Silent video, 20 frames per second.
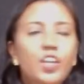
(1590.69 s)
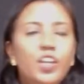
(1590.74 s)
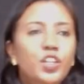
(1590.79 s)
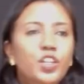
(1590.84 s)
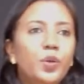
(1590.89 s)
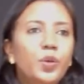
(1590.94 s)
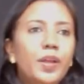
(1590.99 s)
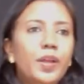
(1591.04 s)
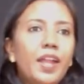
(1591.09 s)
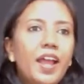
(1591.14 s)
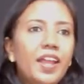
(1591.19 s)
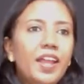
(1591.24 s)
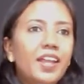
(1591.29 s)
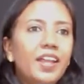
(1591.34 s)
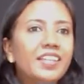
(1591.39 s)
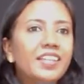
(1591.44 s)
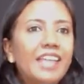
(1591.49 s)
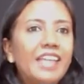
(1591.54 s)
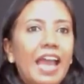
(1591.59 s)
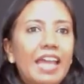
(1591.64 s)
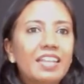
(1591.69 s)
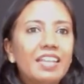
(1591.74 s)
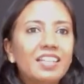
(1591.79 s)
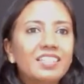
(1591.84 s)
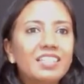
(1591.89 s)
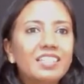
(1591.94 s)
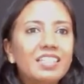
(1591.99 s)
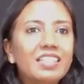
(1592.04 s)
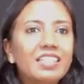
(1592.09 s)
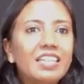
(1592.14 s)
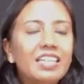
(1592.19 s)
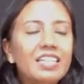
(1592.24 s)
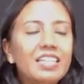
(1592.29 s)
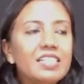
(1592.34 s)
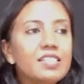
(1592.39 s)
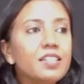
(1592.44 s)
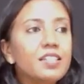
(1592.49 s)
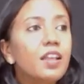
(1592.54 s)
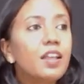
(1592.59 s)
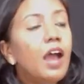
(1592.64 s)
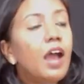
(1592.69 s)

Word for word: you and I are carrying the keys.